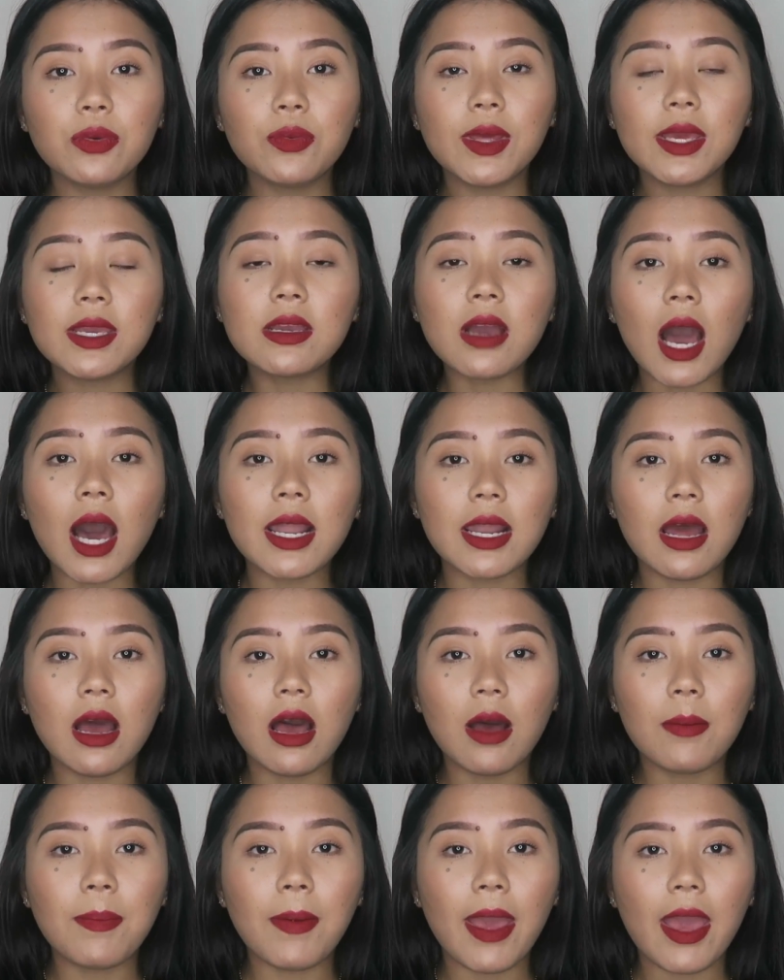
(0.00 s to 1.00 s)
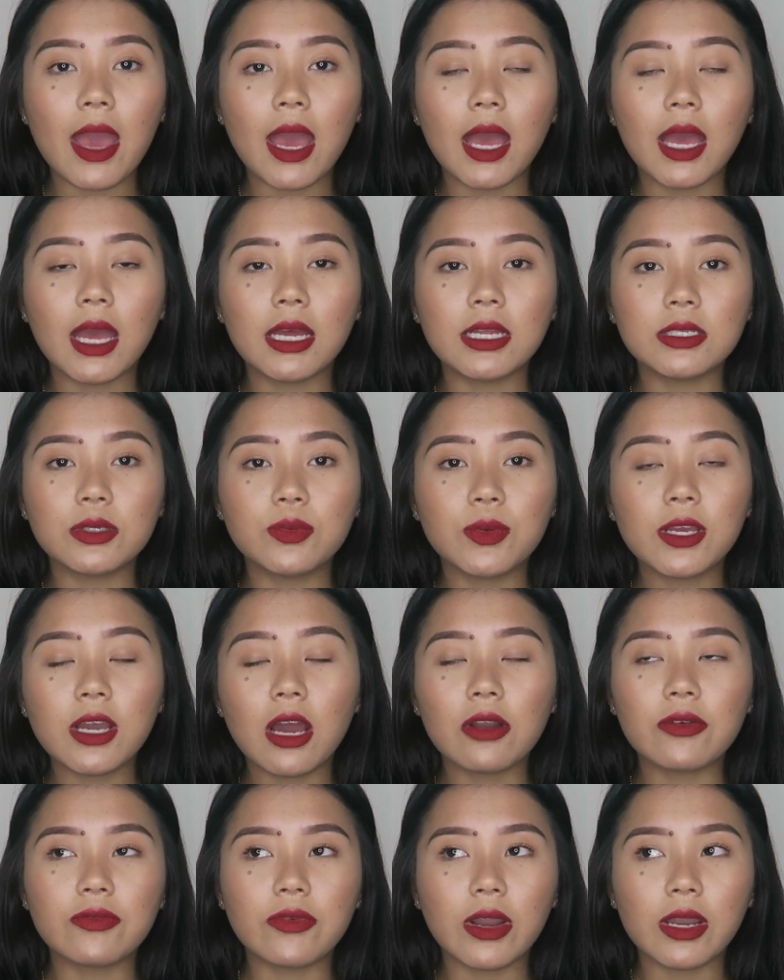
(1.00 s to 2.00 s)
we got up and we
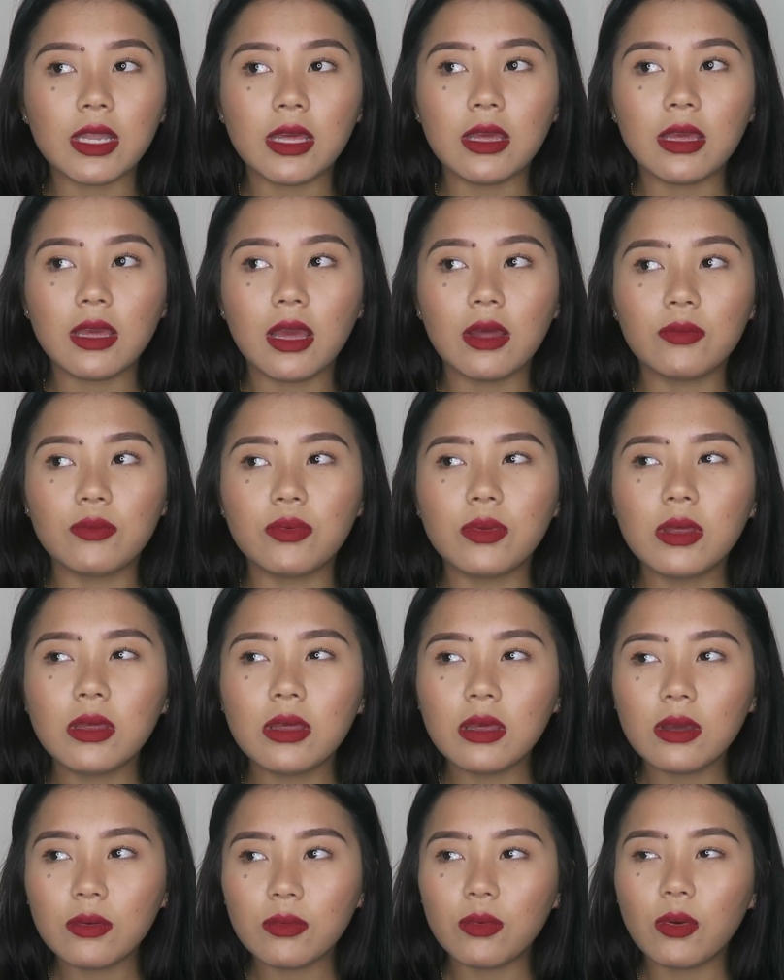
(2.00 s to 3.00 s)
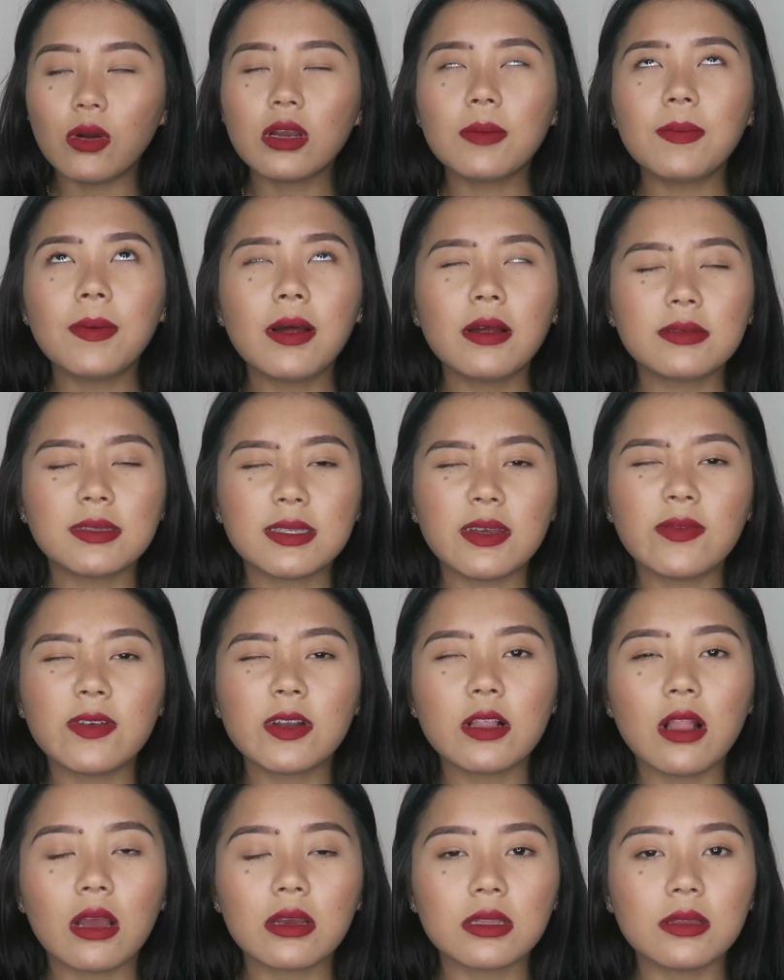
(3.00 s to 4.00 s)
got ready and we woke about 7
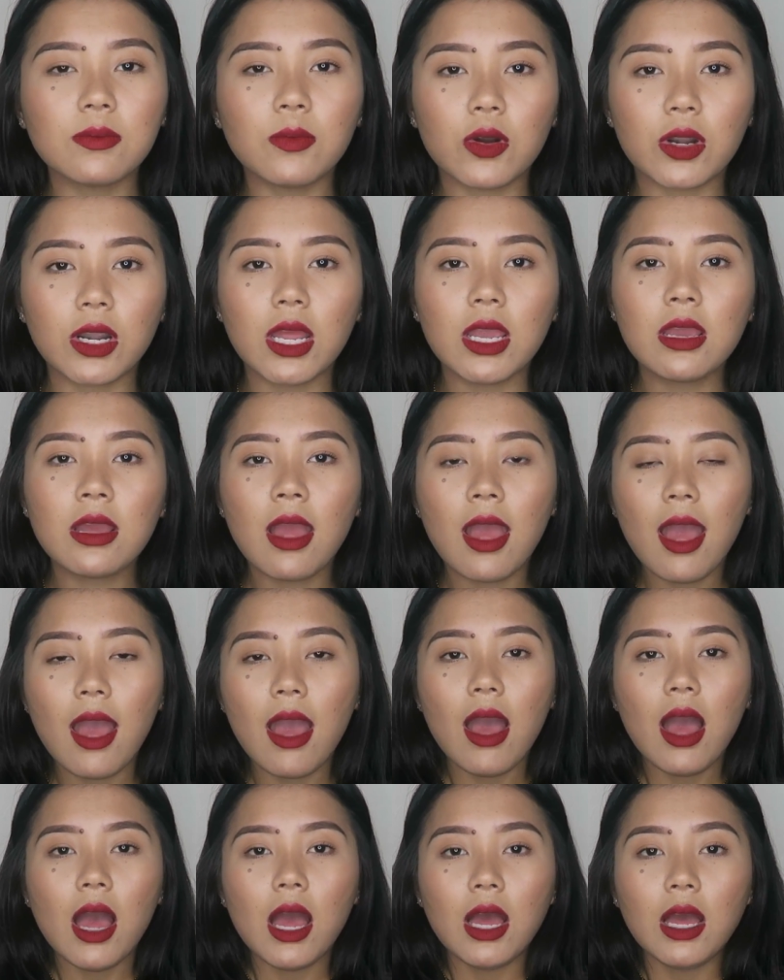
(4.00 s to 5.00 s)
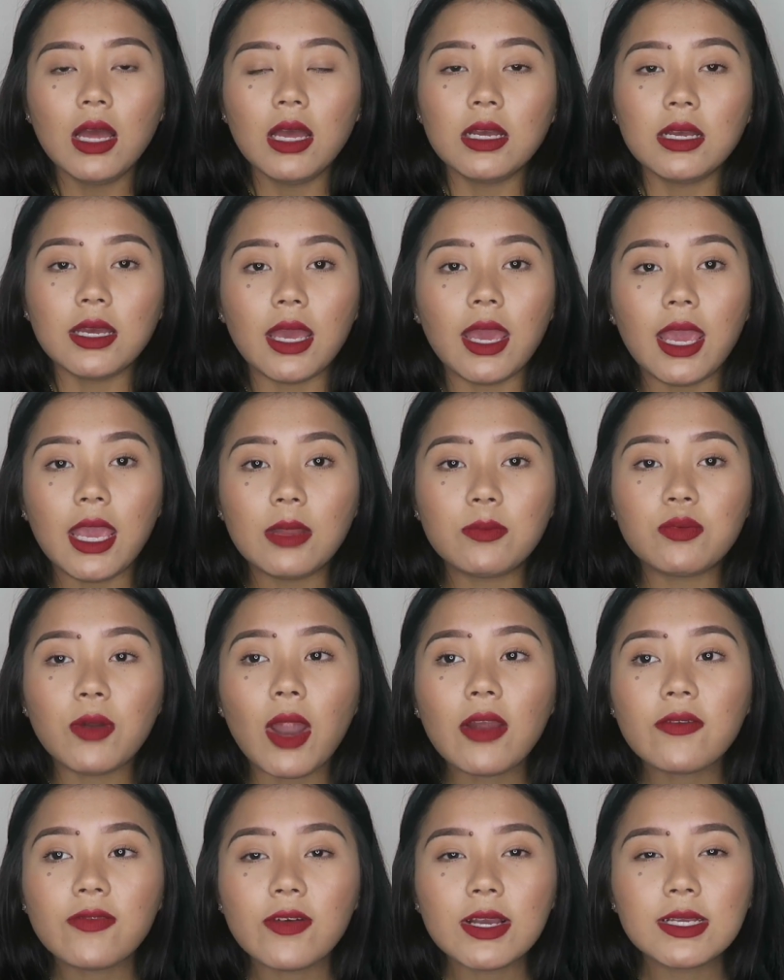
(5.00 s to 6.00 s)
o'clock in the morning, ate
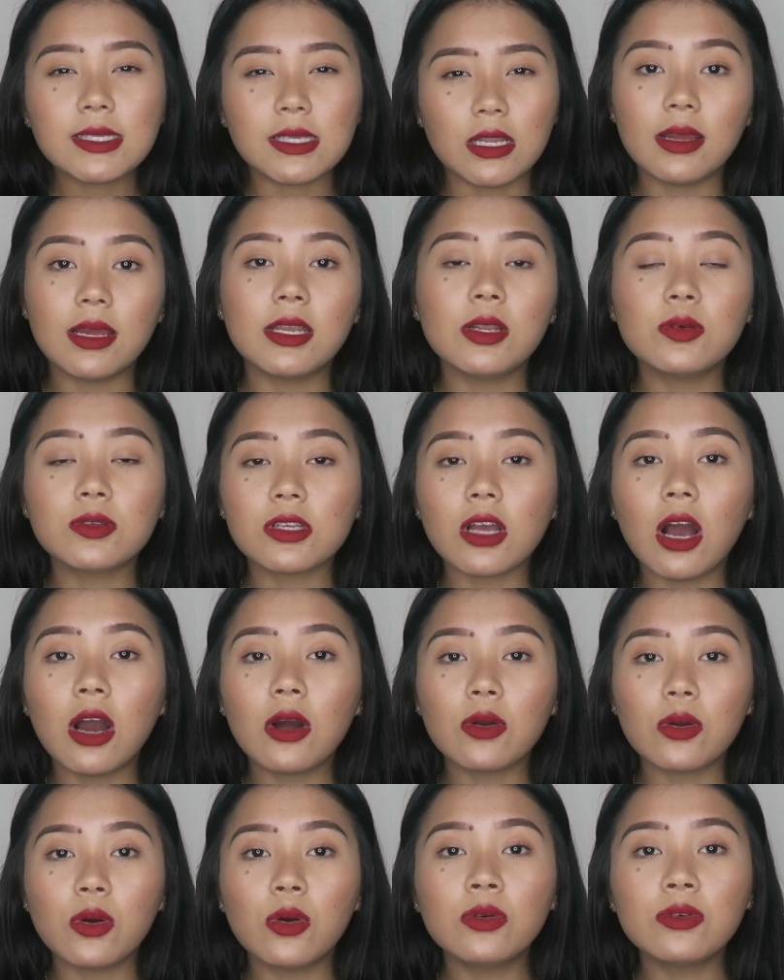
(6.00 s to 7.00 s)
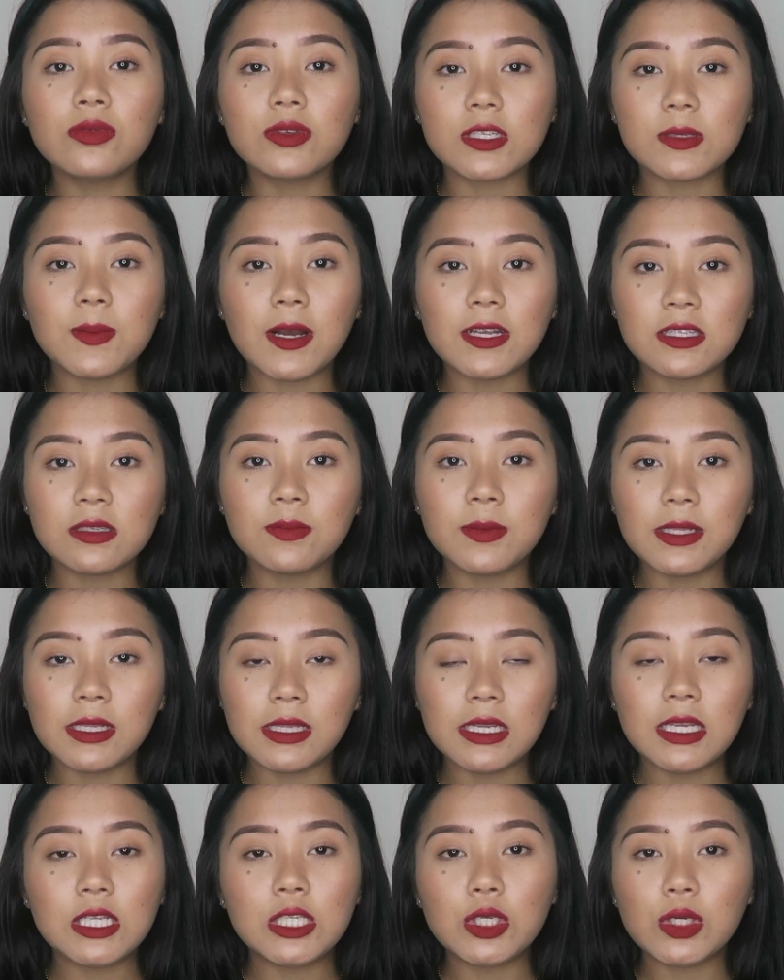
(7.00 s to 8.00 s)
breakfast, and it was our own
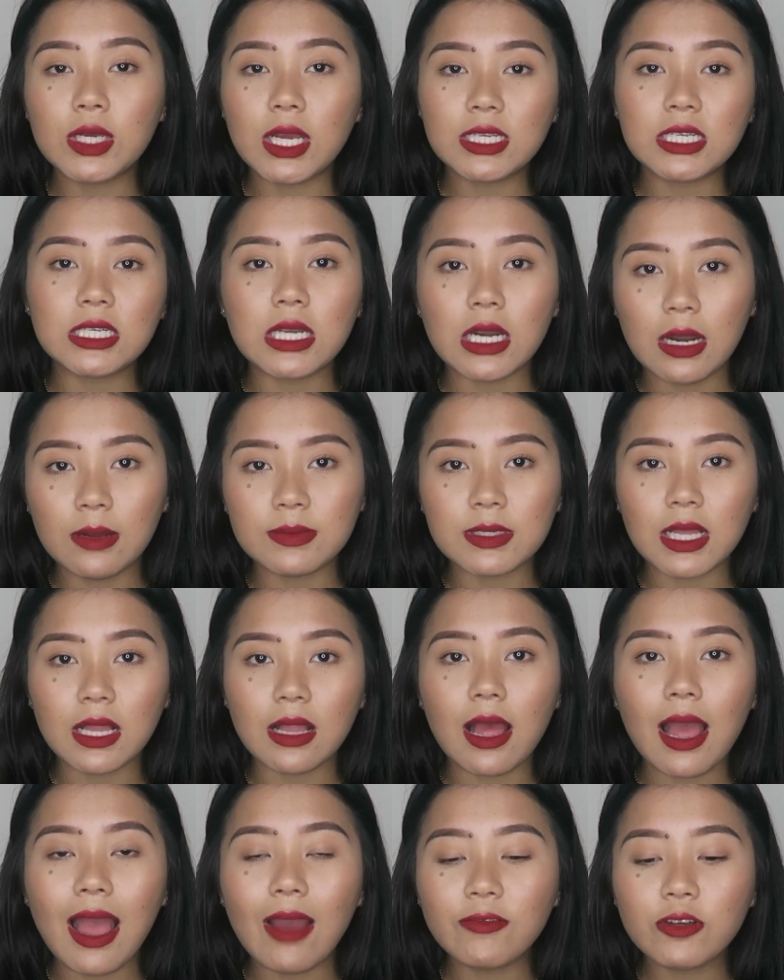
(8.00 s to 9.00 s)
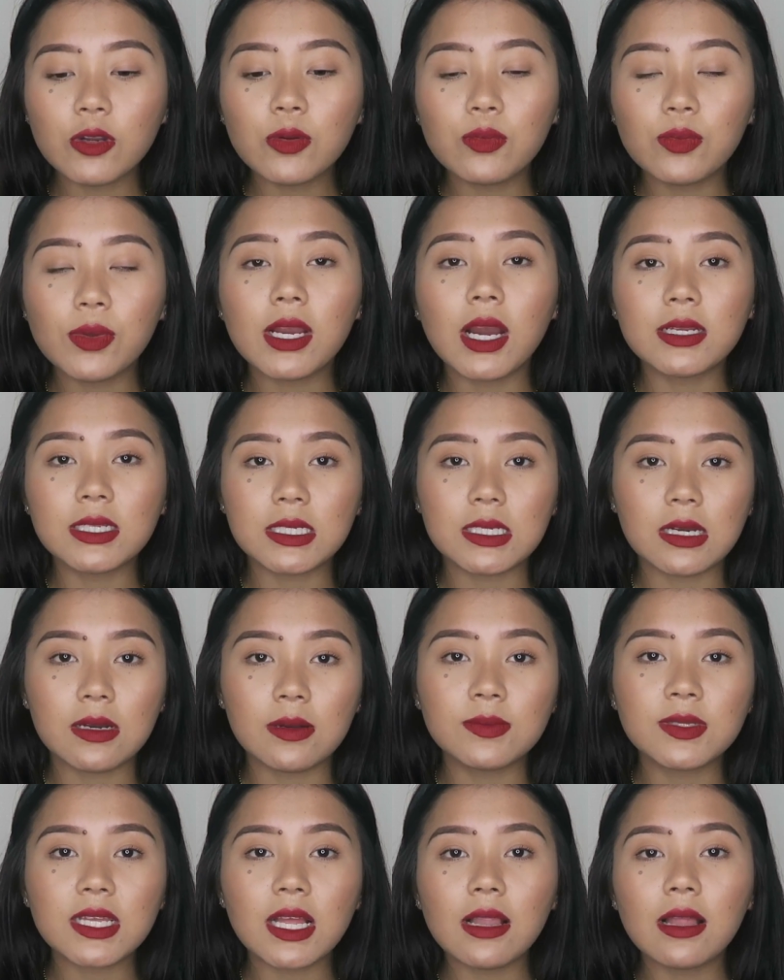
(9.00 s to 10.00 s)
responsibility to get to Dharamsala. After we got to
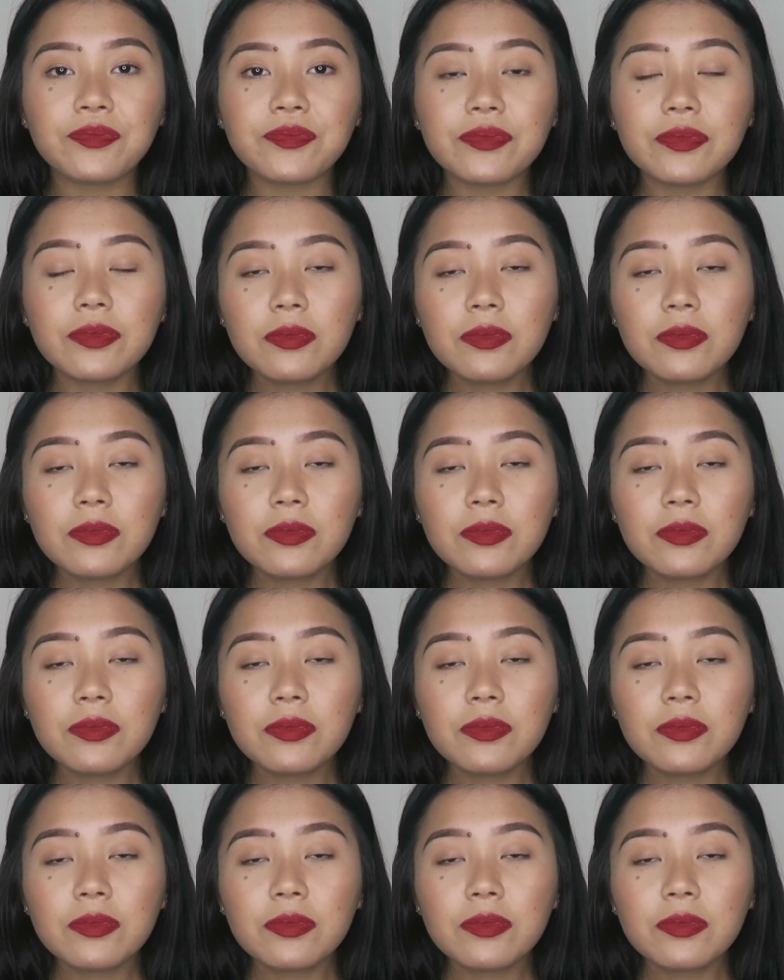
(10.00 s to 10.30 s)
Dharamsala,